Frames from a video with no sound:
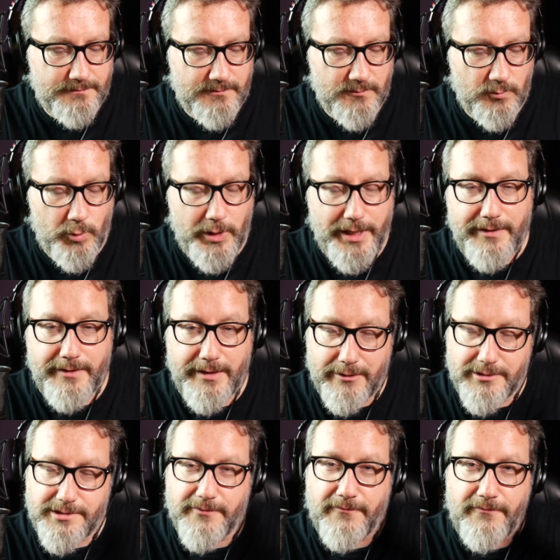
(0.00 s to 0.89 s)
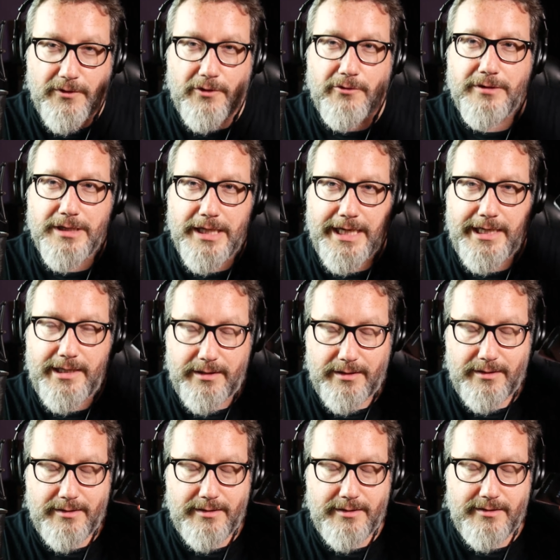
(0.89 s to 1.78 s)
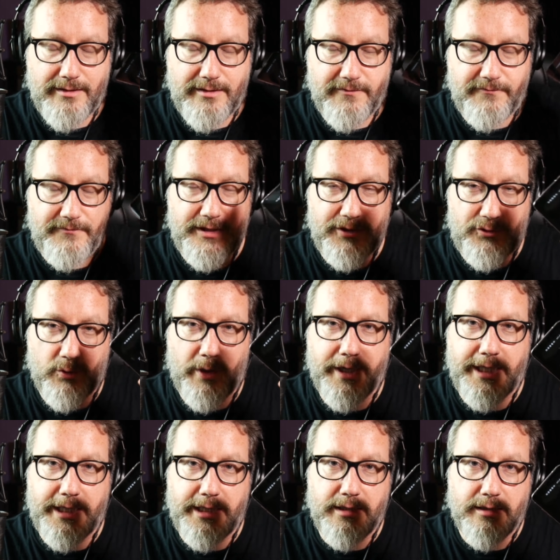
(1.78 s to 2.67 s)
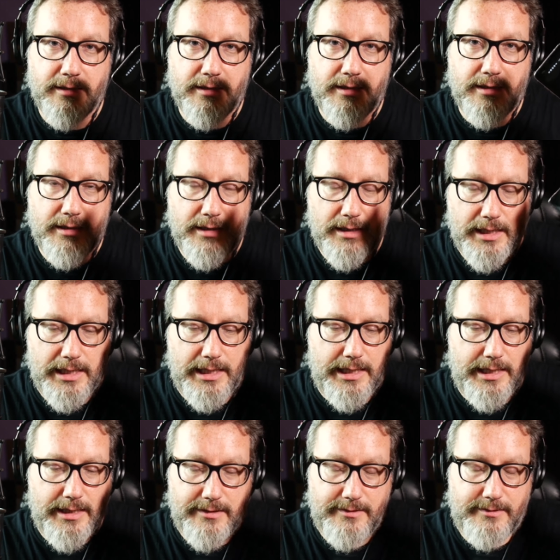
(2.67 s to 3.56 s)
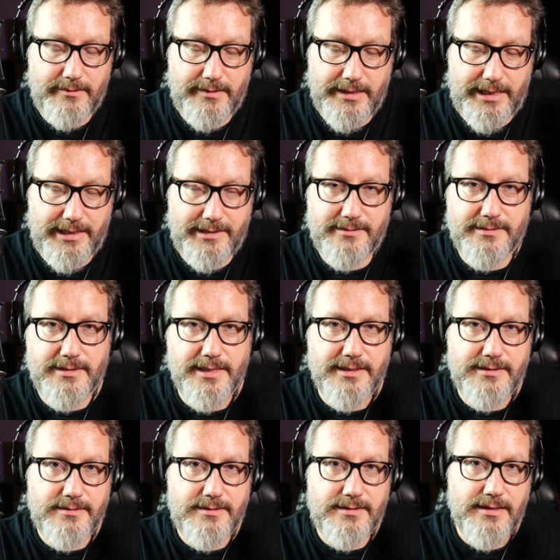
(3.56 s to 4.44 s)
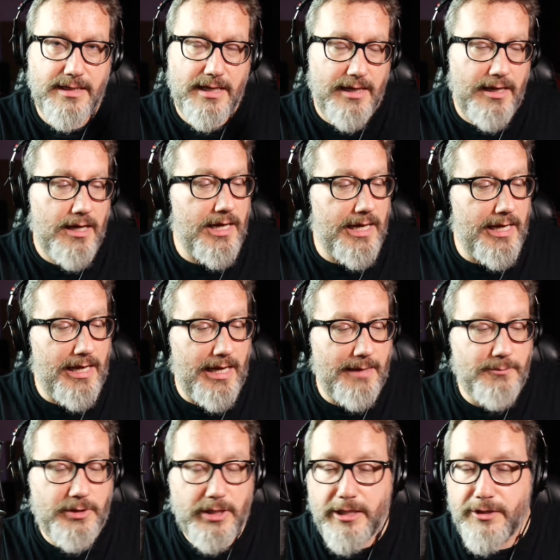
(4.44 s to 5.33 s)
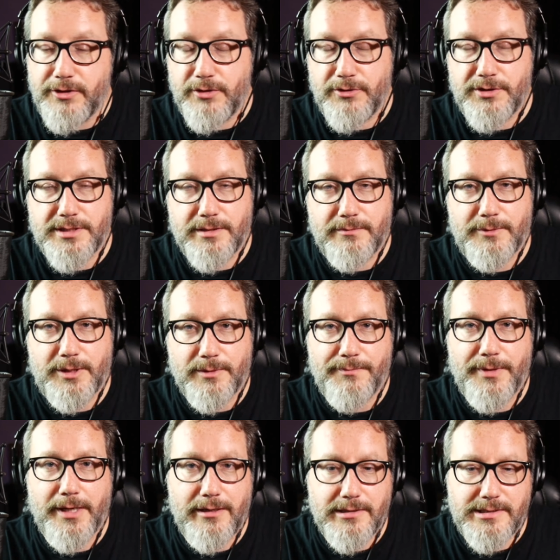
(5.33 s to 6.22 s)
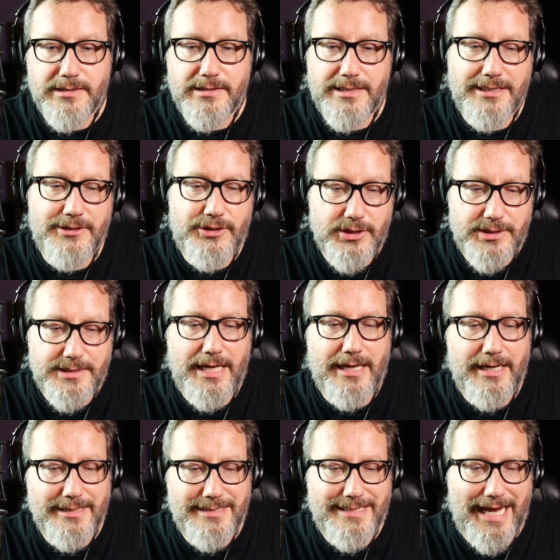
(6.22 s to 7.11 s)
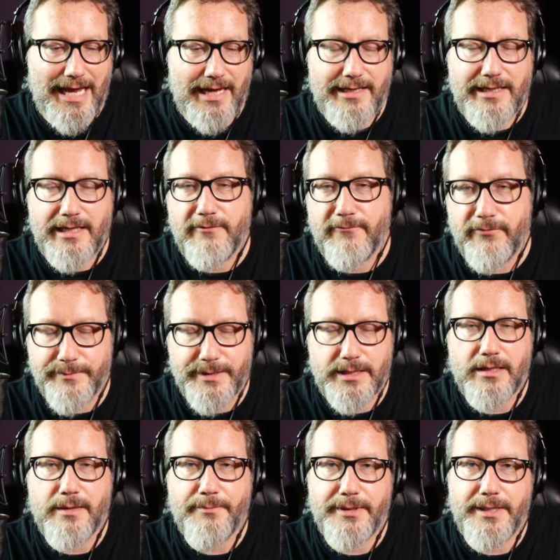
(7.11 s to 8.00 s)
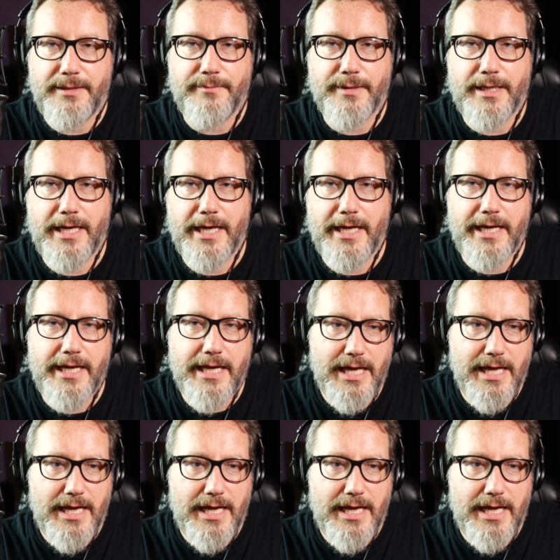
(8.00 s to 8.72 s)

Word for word: when there's a phone like the V20 that exists. I'm going to do some comparisons. I just got a DAC in from a company called